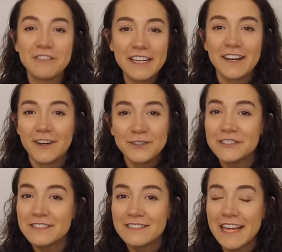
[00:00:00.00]

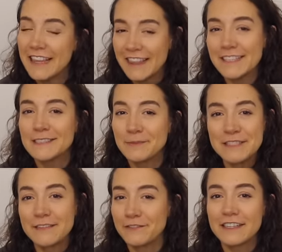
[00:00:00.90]
videos, like this
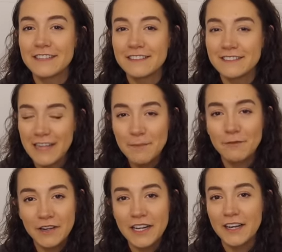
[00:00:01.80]
specific type of
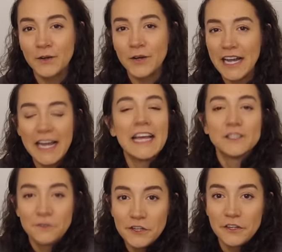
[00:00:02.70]
video,
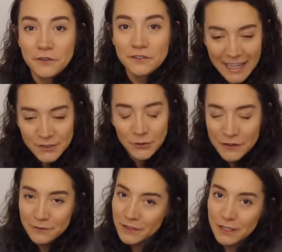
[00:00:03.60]
it's for you. That's who
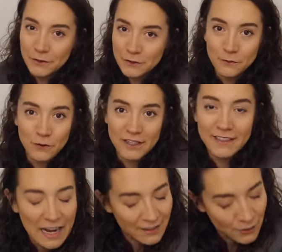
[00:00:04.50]
this video is for.
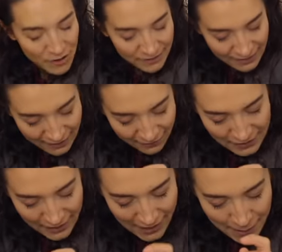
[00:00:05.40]
I know I say it every
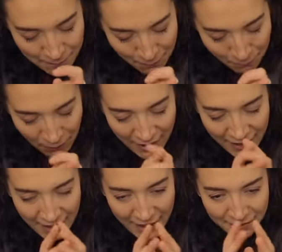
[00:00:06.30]
time,
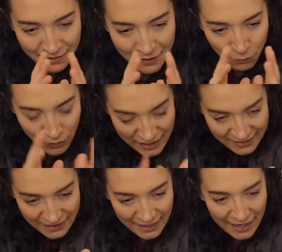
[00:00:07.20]
but the
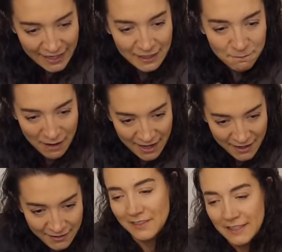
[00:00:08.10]
reason that I can
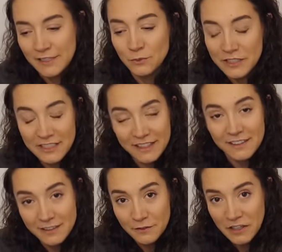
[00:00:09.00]
make these
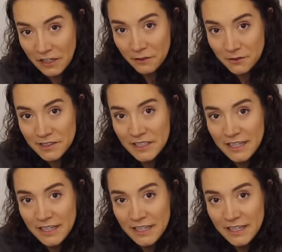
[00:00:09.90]
ridiculous videos